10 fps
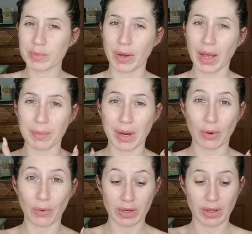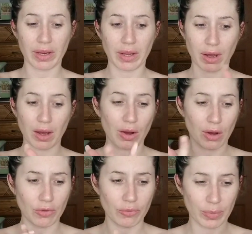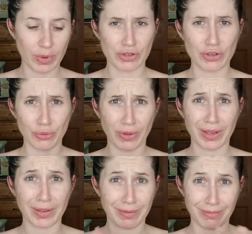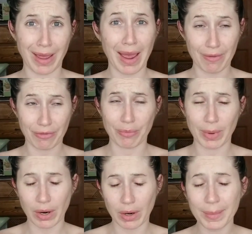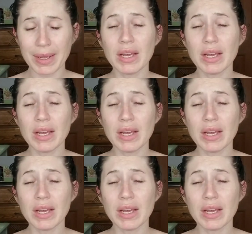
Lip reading: but I'm not going to like cut off and do like half of my arm.